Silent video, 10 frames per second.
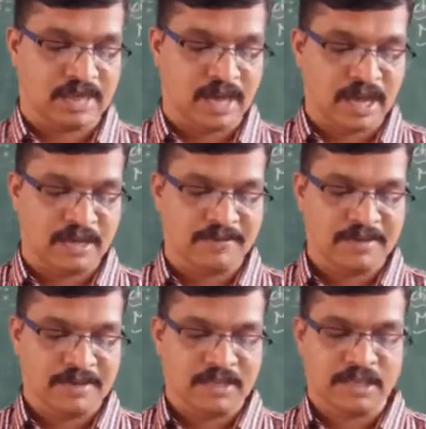life
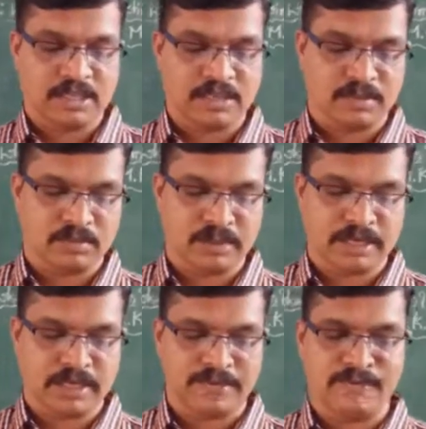is
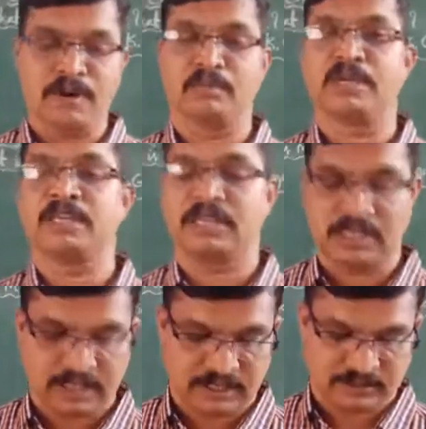mere
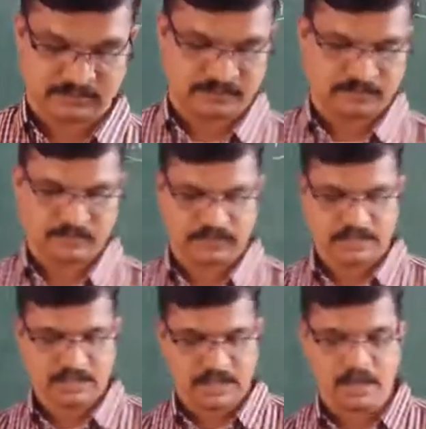formality.
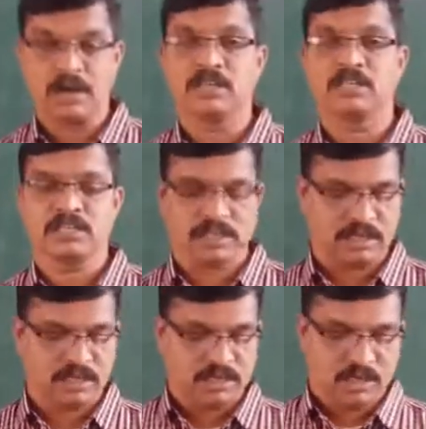
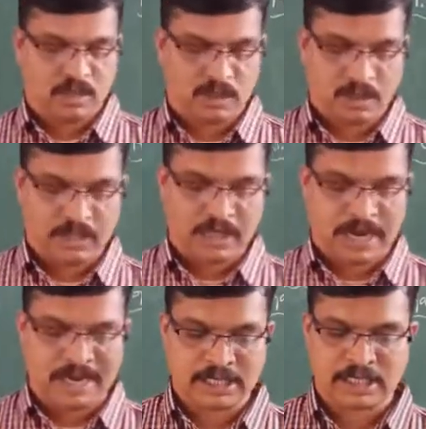Gandhiji wrote
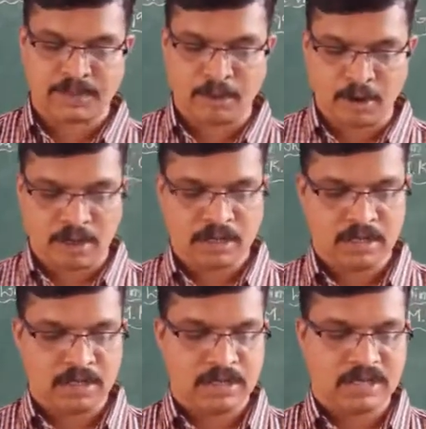and
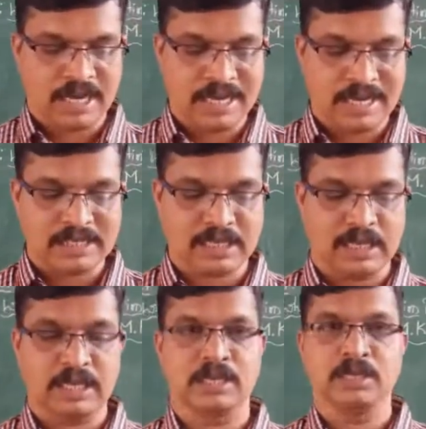spoke
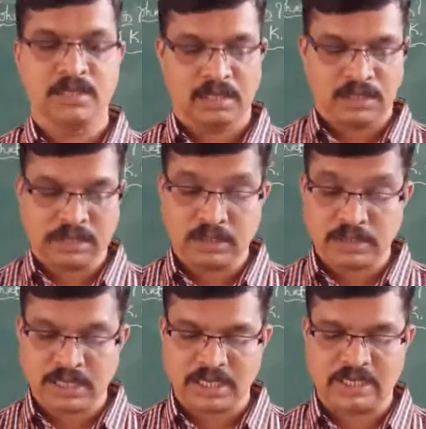tirelessly
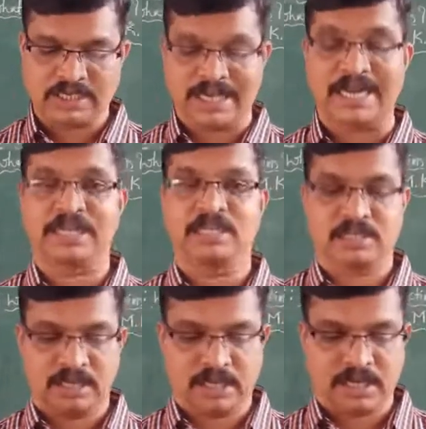using his
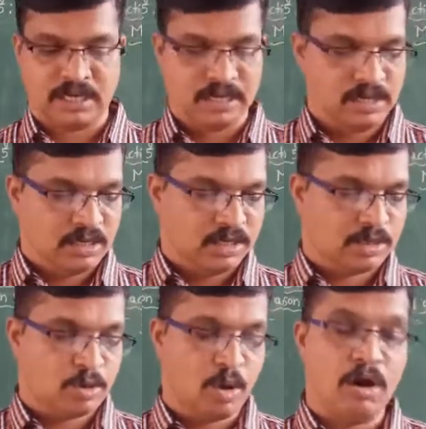characteristic
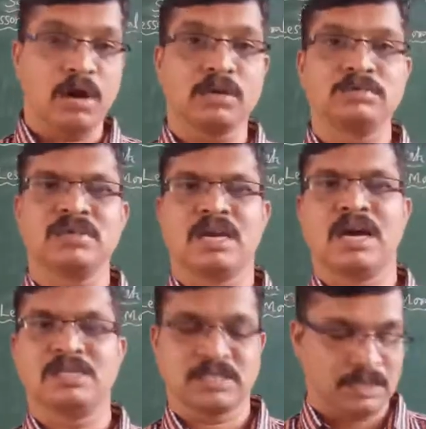charm
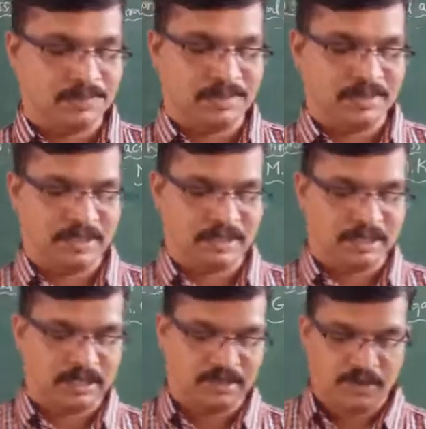and
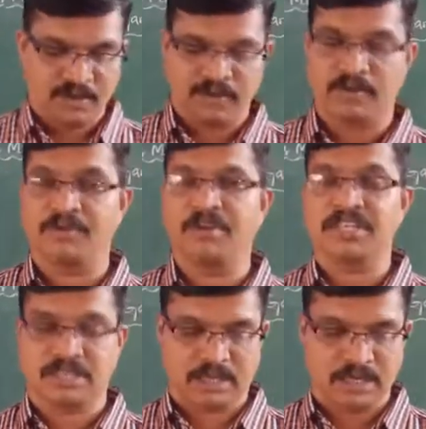simplicity, for
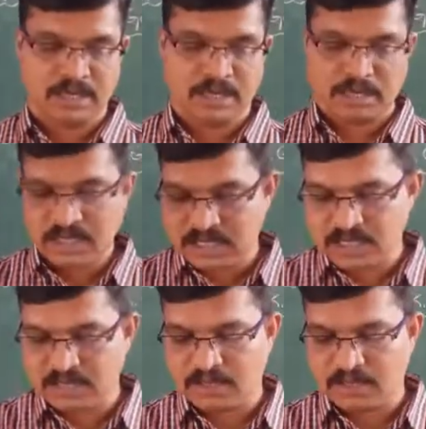which his